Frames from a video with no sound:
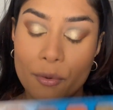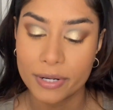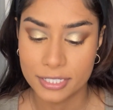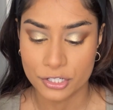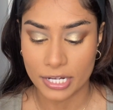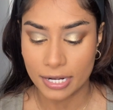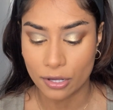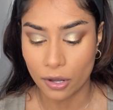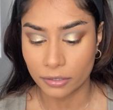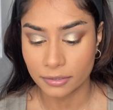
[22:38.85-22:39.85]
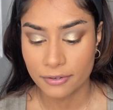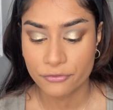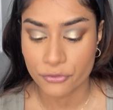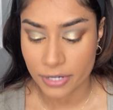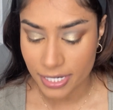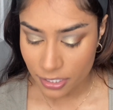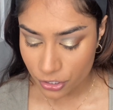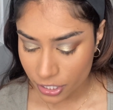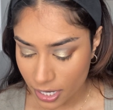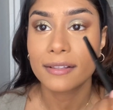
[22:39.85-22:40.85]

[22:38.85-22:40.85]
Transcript: What is this shade called? Fringe.